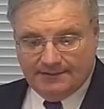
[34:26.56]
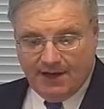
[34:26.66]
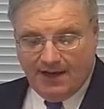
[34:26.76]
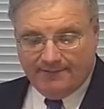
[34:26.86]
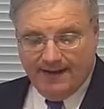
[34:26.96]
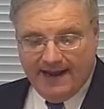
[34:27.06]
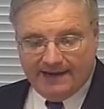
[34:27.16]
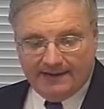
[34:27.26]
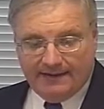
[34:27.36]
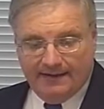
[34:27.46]

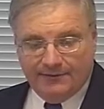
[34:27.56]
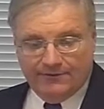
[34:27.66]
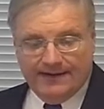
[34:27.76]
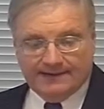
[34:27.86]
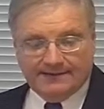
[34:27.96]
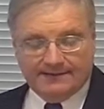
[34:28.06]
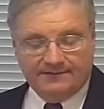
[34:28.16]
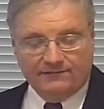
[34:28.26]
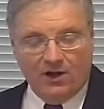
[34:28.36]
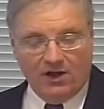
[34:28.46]
automatic internet
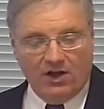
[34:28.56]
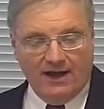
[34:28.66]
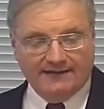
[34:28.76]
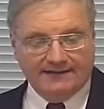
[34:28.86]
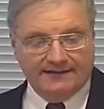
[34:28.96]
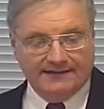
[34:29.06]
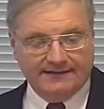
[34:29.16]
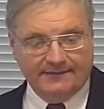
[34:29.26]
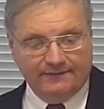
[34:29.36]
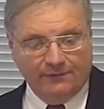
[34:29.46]
log-on
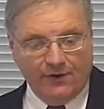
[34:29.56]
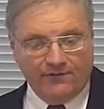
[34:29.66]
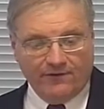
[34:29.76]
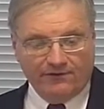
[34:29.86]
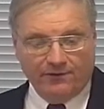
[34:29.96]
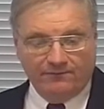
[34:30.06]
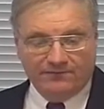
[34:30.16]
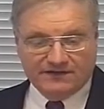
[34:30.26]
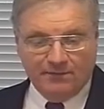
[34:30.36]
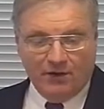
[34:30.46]
system for all of our
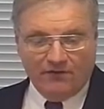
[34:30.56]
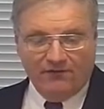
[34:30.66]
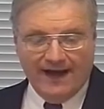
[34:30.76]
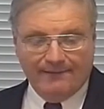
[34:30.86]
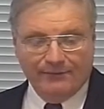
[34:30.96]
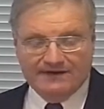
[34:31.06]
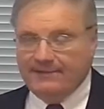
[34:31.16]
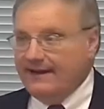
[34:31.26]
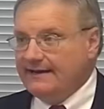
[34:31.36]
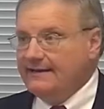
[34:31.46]
smaller libraries
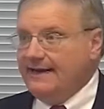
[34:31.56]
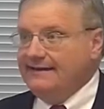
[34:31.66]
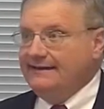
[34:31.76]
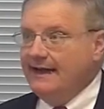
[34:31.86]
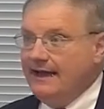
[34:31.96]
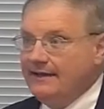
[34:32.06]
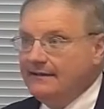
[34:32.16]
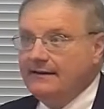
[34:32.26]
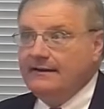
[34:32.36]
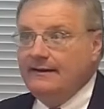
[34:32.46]
back in '99,
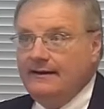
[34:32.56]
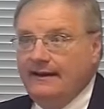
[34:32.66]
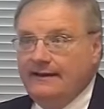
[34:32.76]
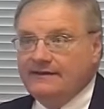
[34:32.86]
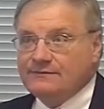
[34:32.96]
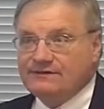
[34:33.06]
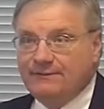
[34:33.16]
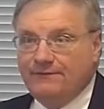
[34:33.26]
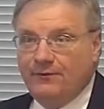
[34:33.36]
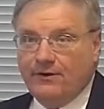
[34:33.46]
and this was
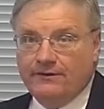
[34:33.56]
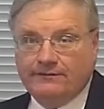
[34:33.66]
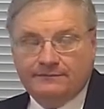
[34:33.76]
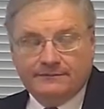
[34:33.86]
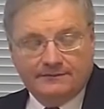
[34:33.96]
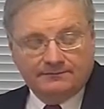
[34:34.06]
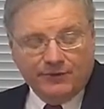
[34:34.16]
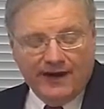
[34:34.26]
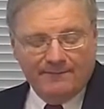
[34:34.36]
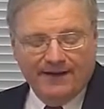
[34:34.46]
before
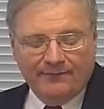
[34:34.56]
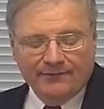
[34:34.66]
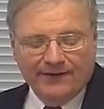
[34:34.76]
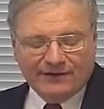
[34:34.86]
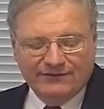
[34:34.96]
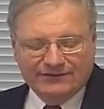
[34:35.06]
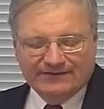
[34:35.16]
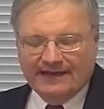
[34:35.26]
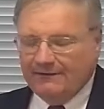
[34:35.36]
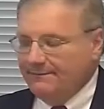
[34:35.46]
broadband. We were actually using
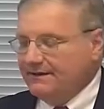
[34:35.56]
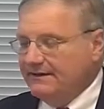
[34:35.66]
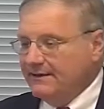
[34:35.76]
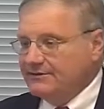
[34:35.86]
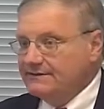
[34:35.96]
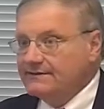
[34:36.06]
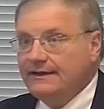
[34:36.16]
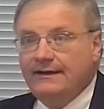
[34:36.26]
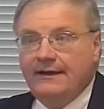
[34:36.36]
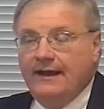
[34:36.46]
dial-up connections,
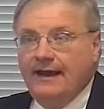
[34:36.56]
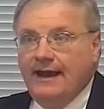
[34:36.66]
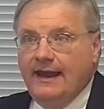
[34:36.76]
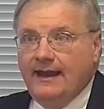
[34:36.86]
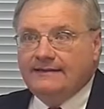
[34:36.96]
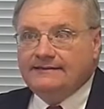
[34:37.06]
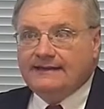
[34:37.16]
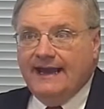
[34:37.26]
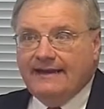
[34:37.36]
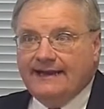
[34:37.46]
and
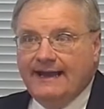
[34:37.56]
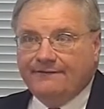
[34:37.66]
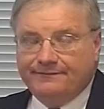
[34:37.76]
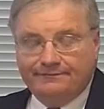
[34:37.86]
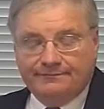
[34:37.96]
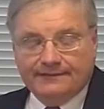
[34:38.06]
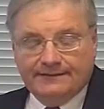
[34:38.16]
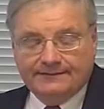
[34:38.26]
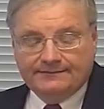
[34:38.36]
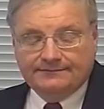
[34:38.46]
I had to have a